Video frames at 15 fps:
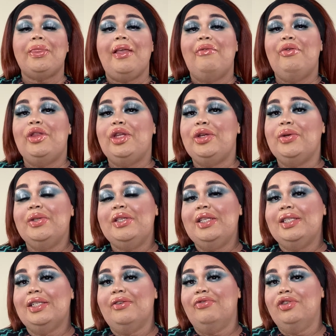for the new
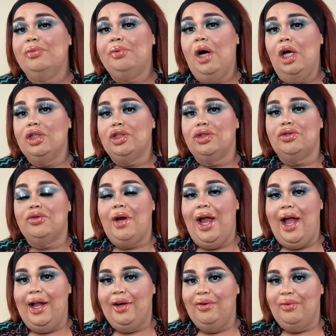season of RuPaul's
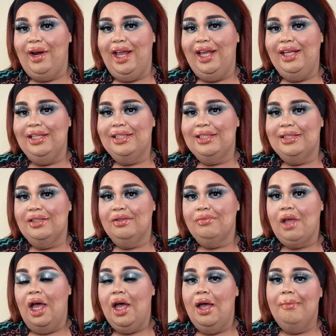Drag Race?
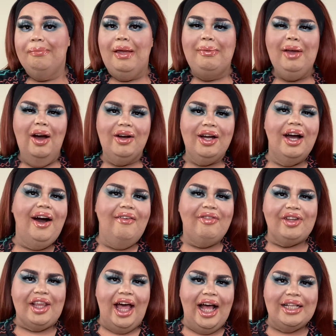Maybe I'll
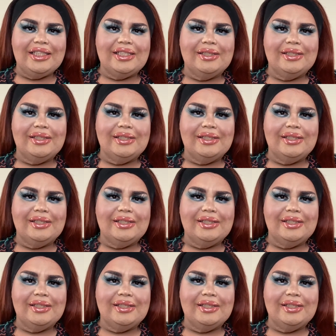cover that.